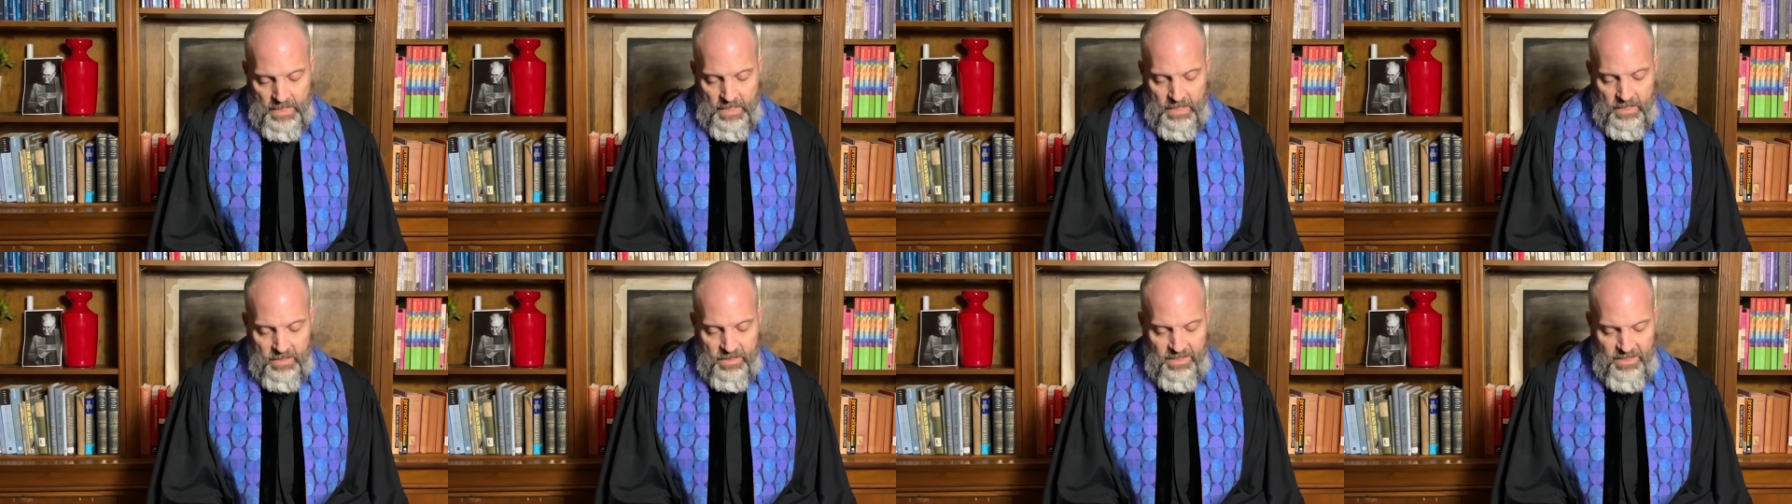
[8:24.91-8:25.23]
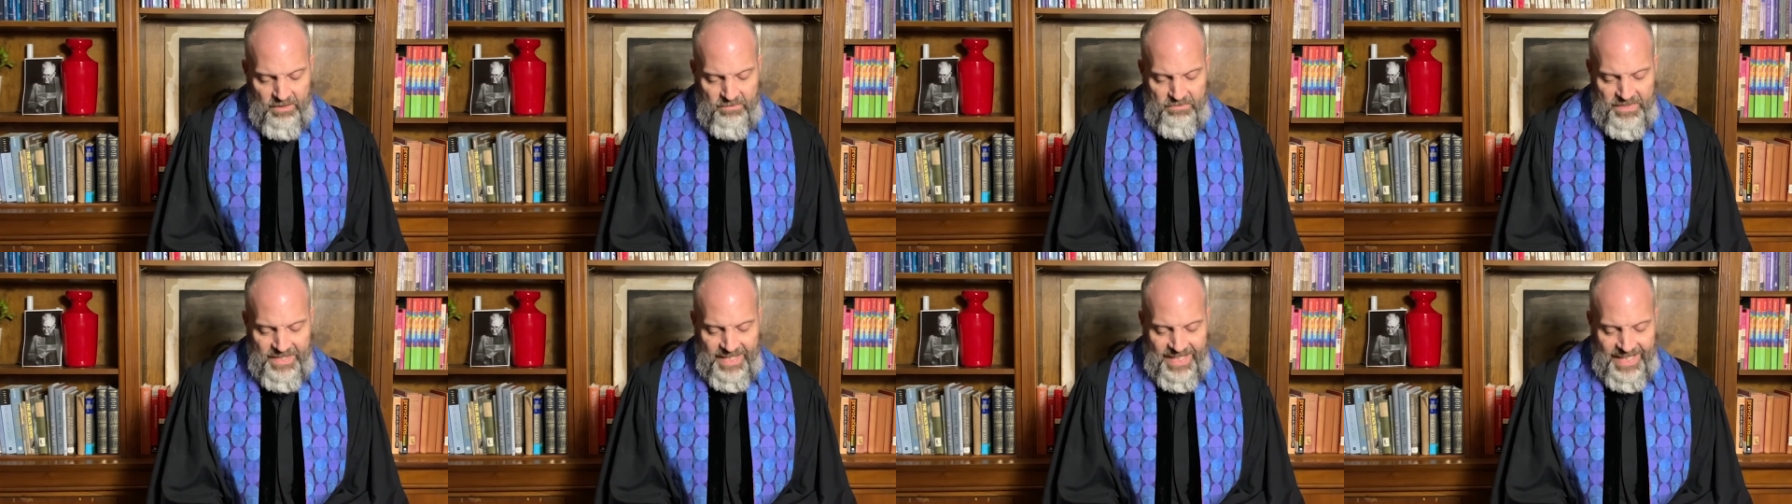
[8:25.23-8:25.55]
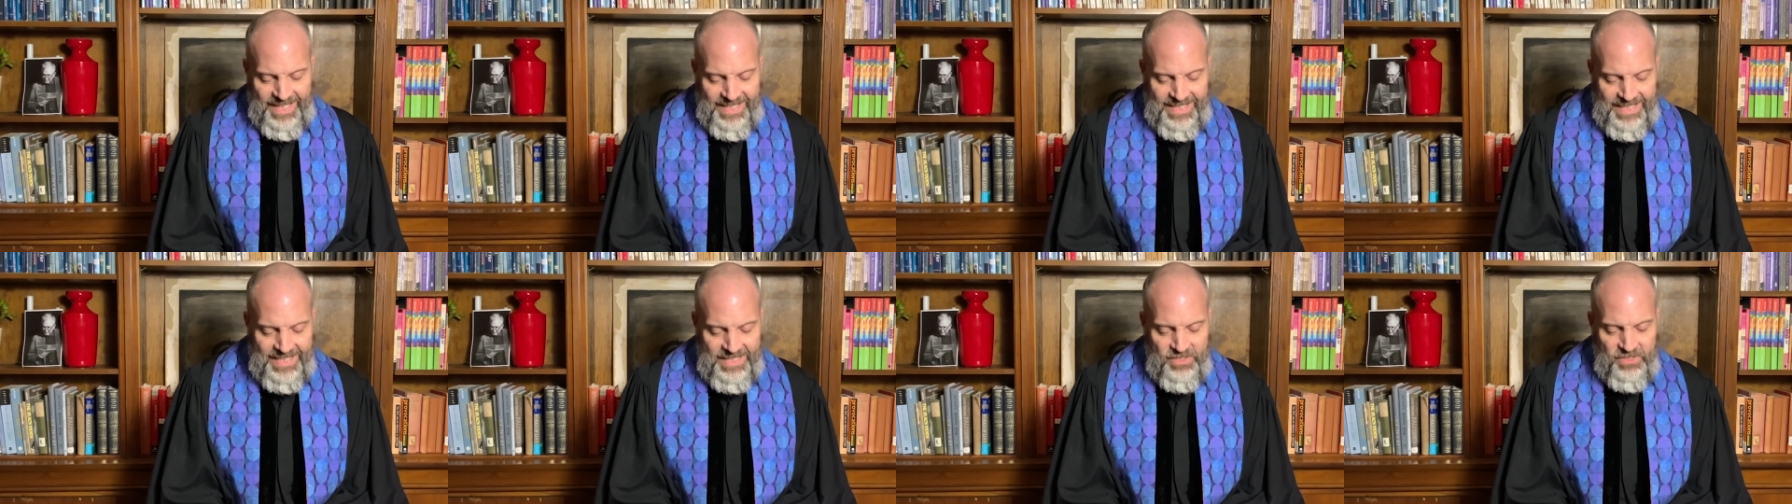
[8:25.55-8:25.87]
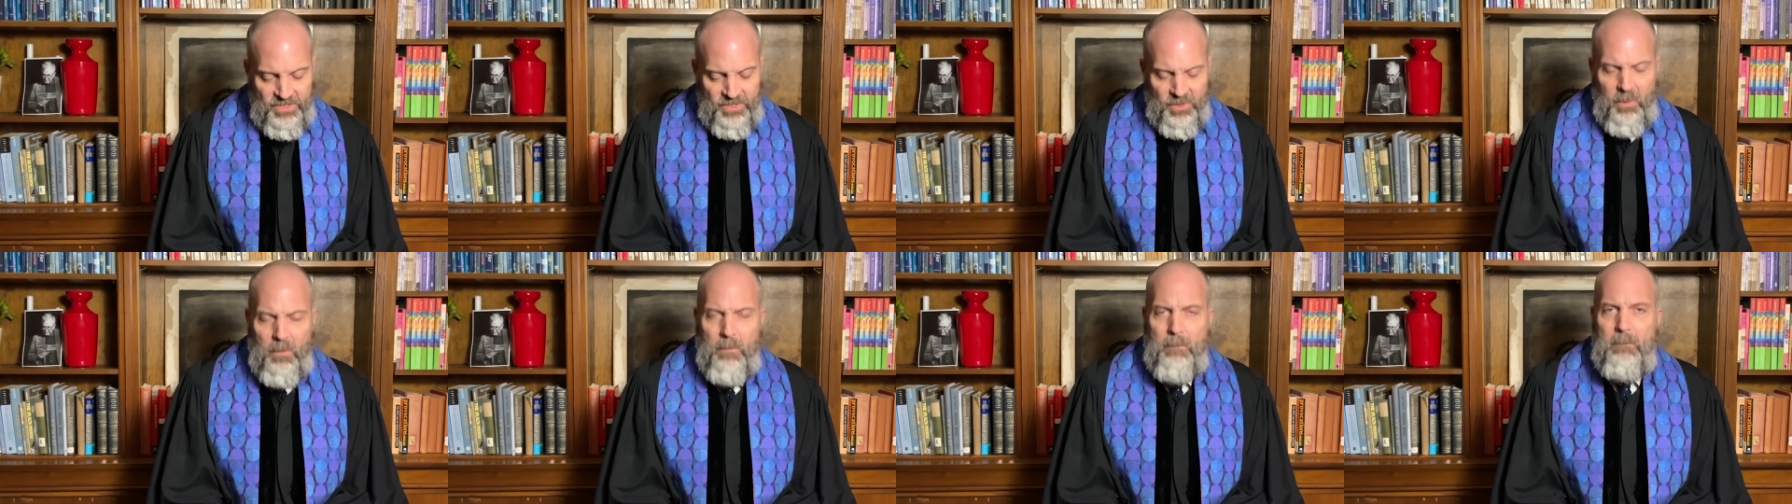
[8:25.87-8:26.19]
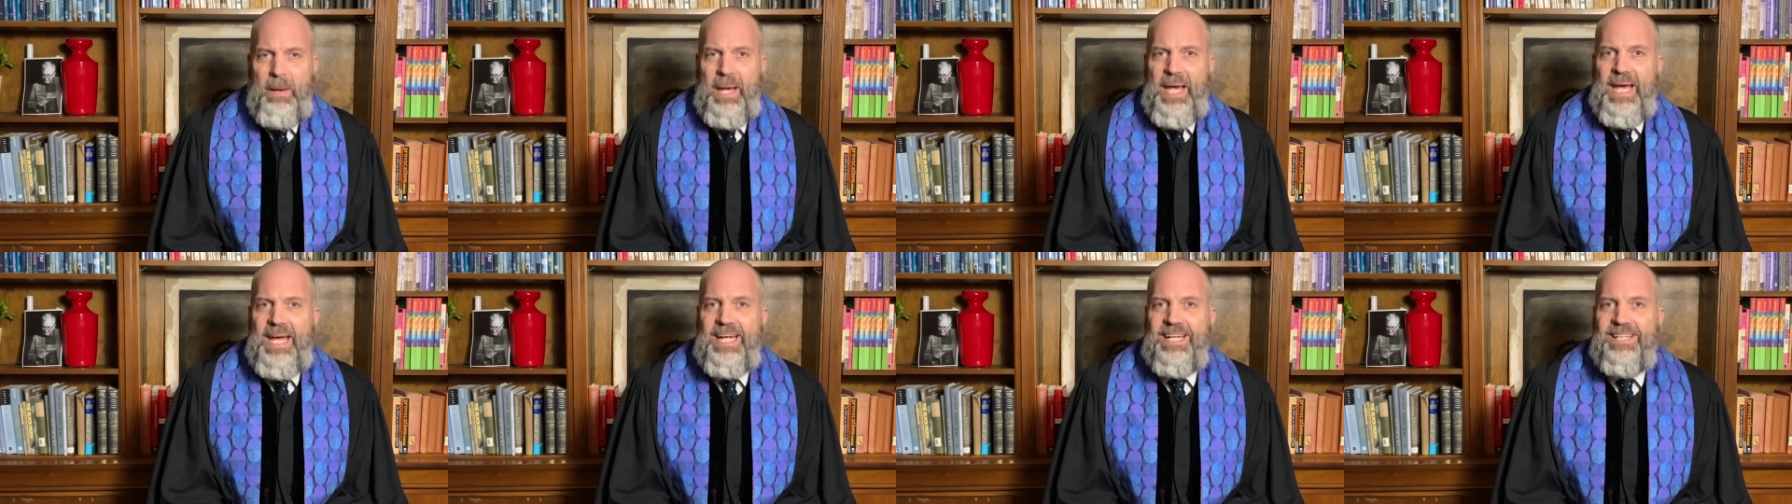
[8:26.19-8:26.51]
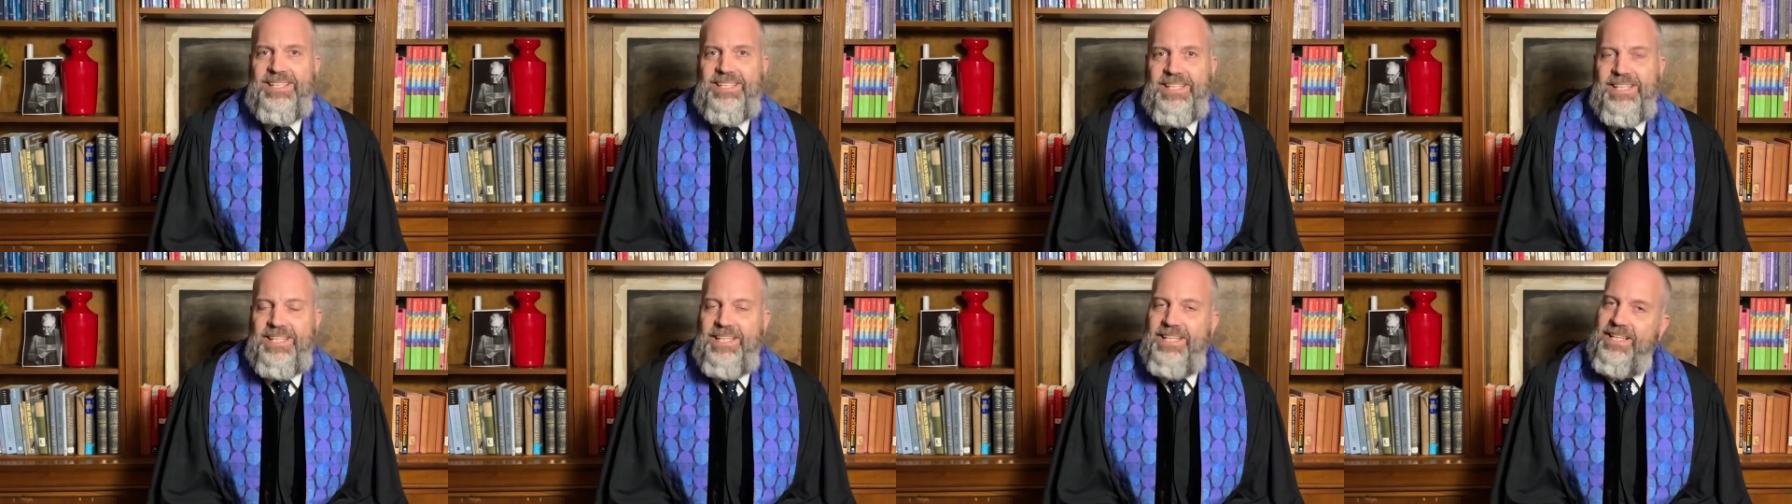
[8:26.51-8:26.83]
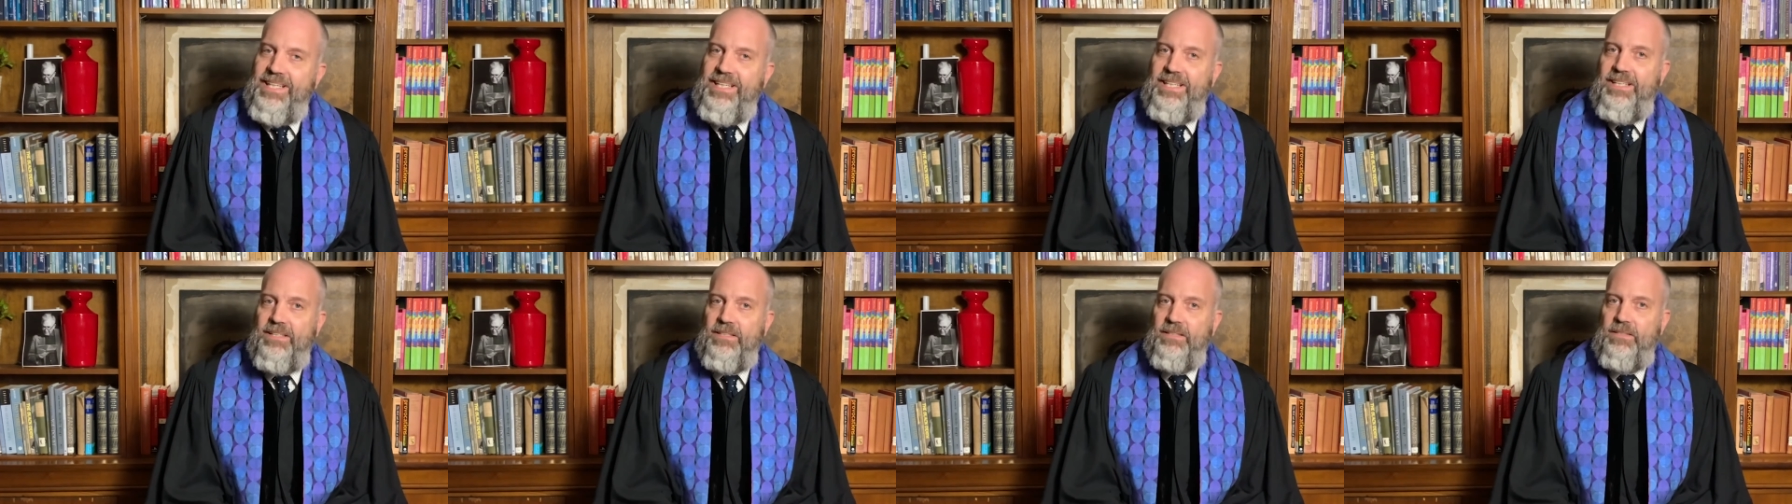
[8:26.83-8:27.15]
love that I need so badly,